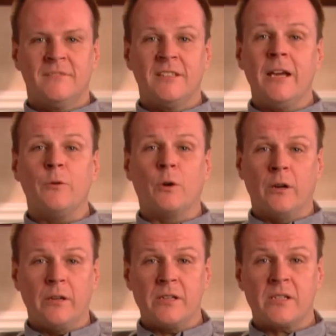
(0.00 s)
Today we're
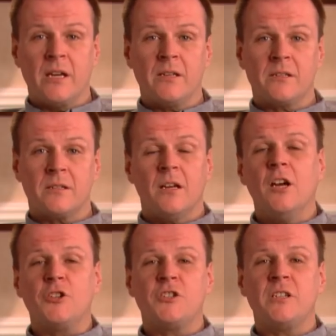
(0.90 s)
going to discuss
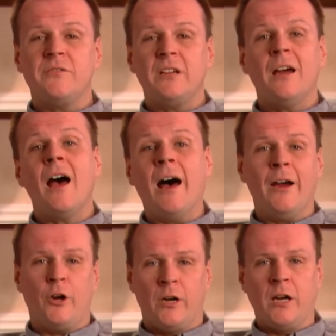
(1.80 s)
achieving
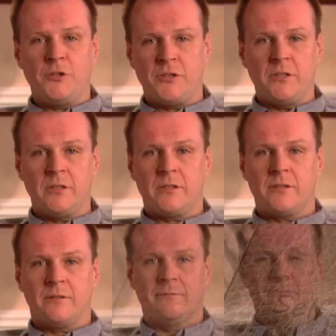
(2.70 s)
higher consciousness.